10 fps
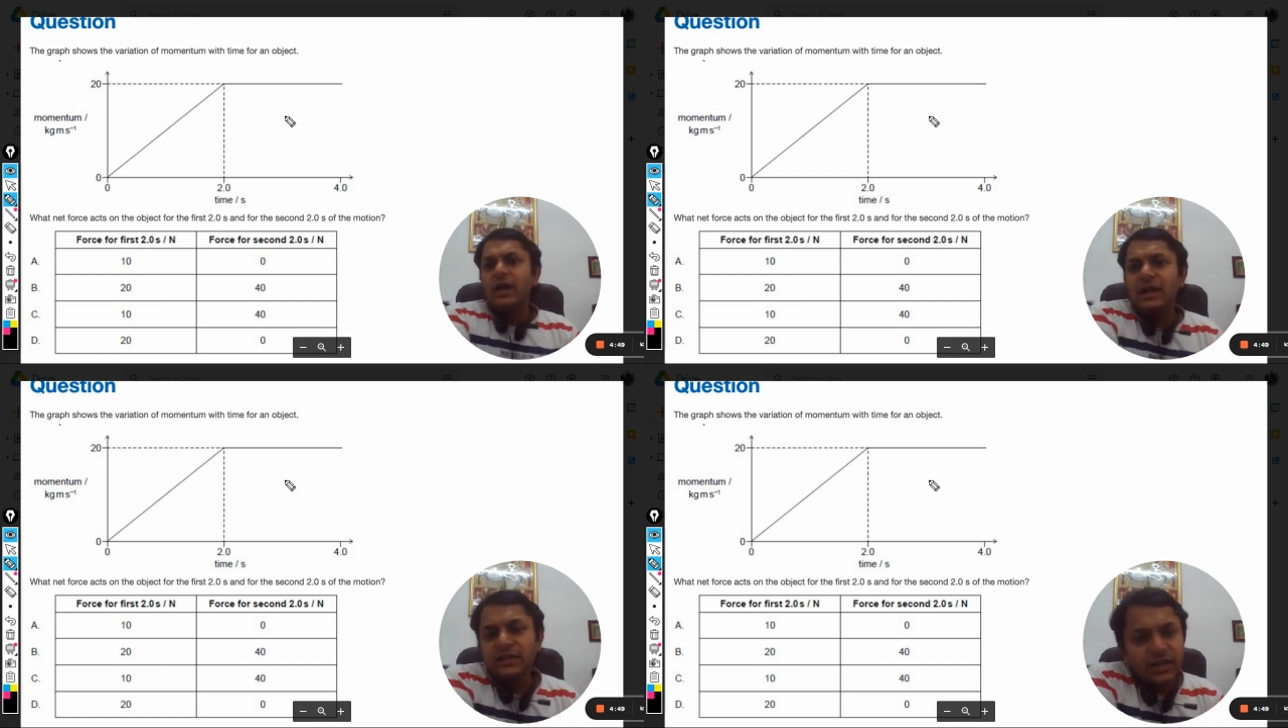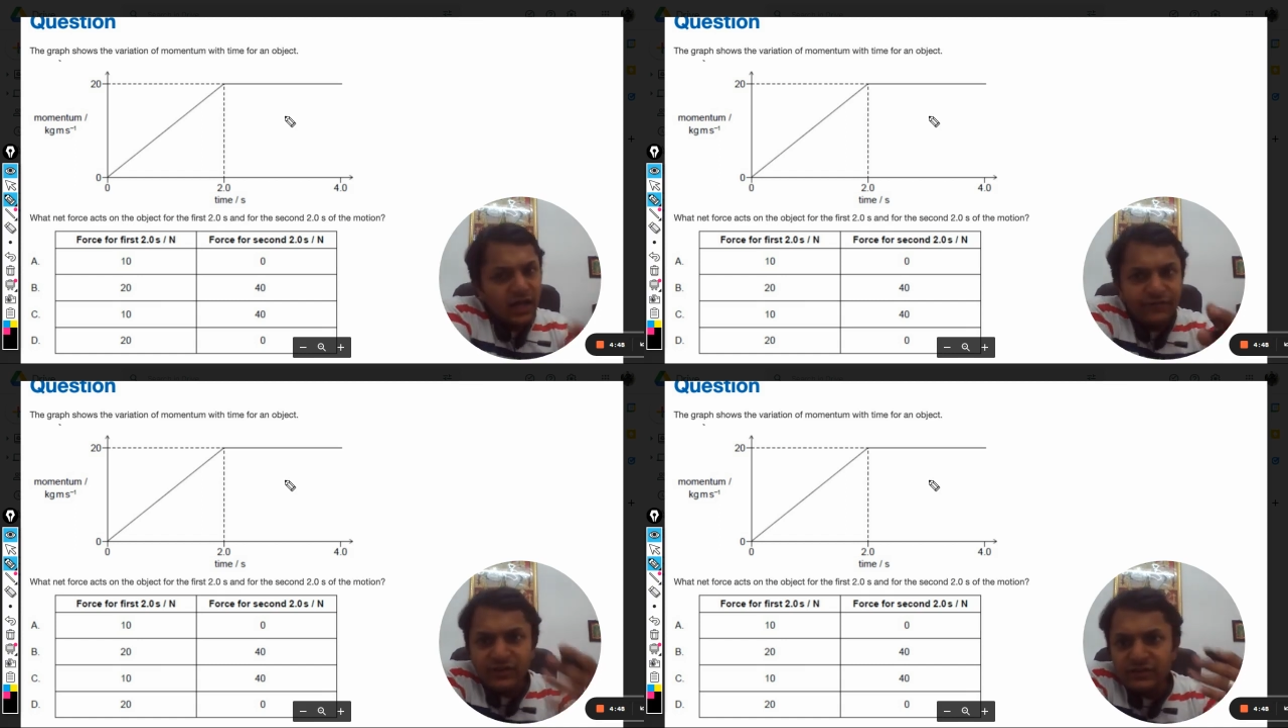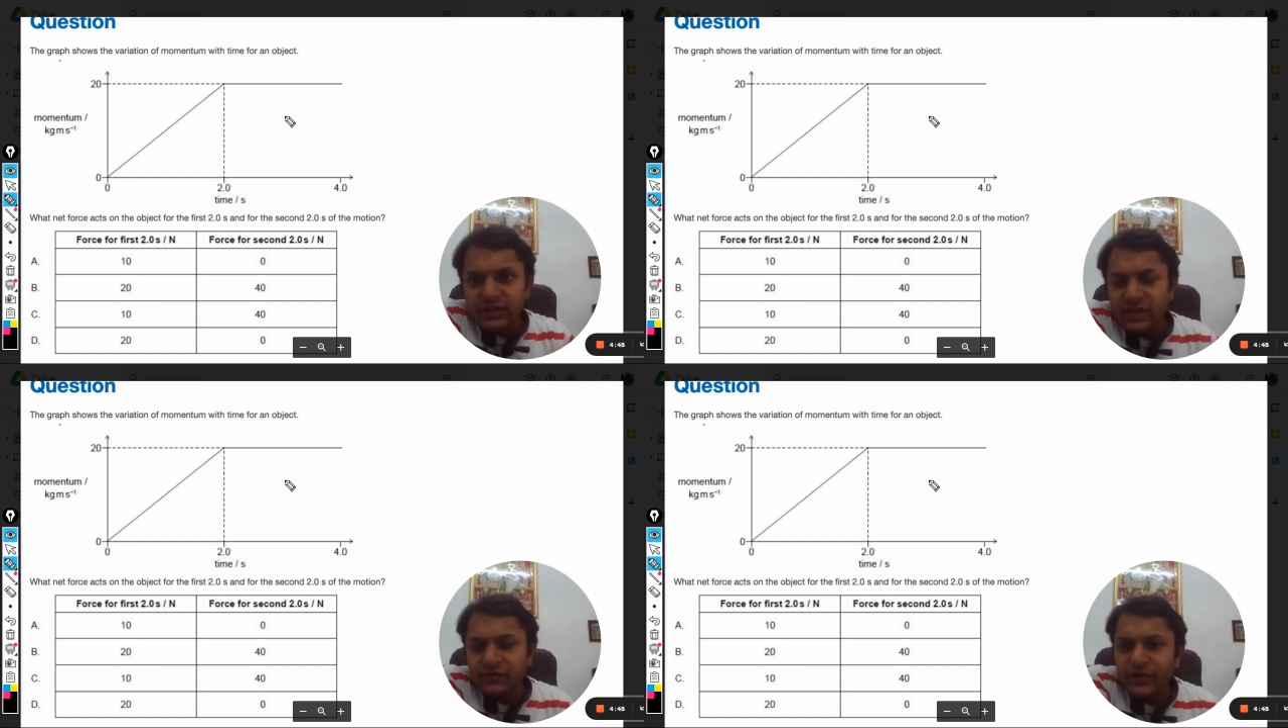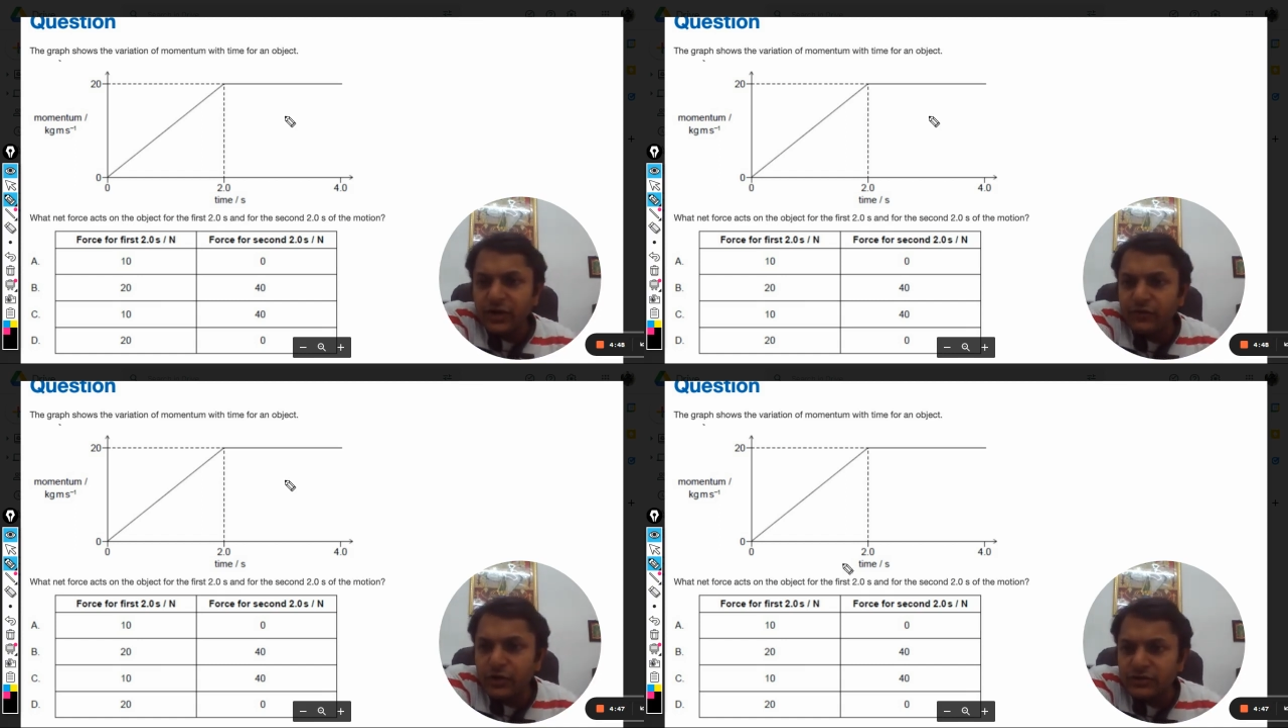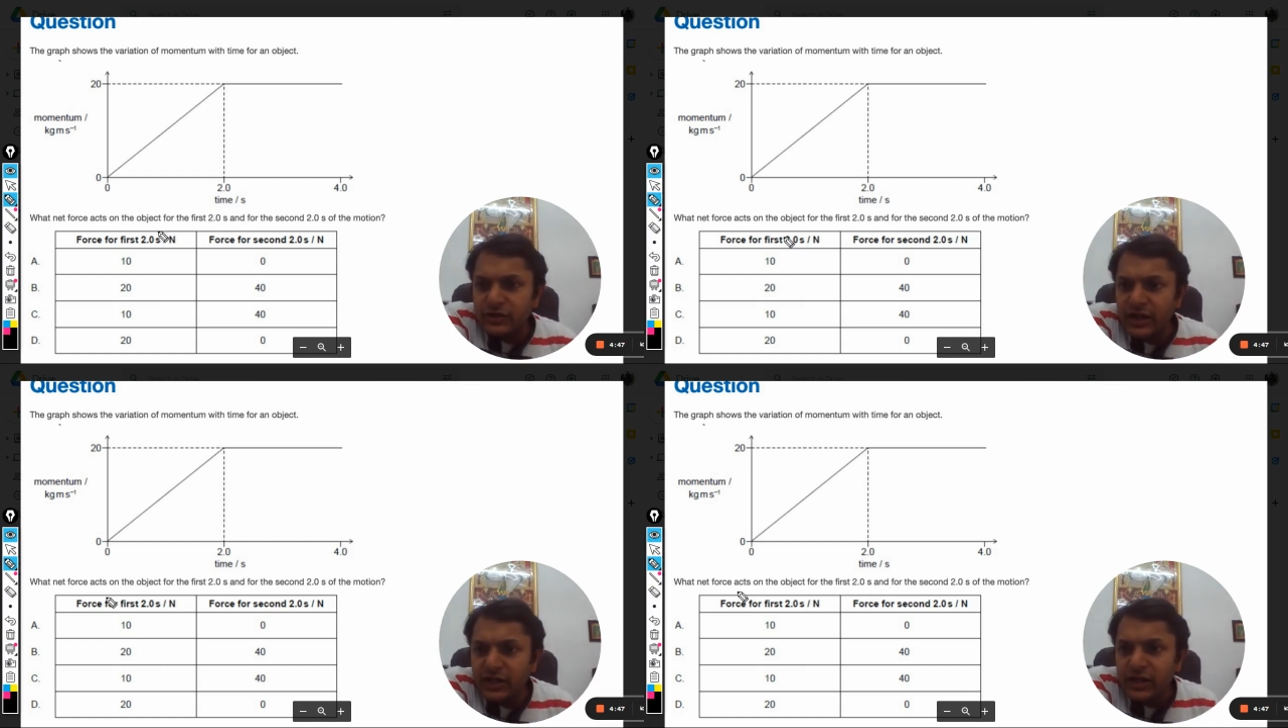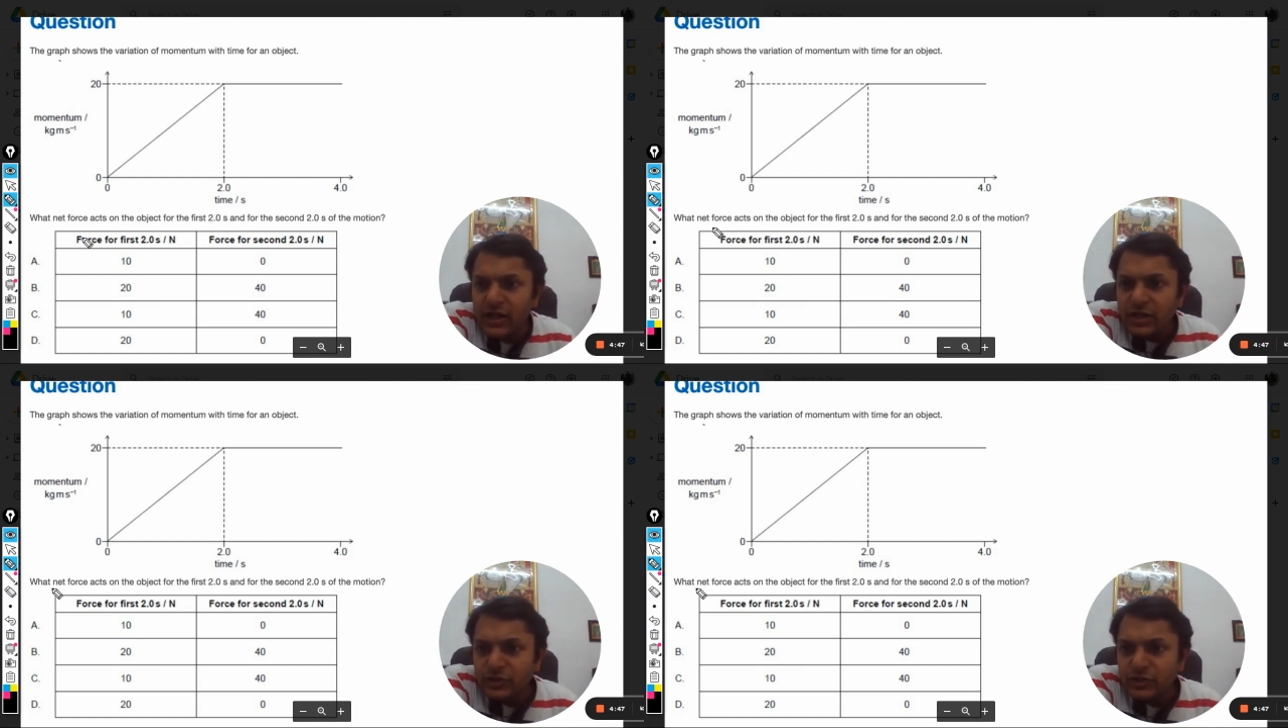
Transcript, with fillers: and the graph is in front of your screen.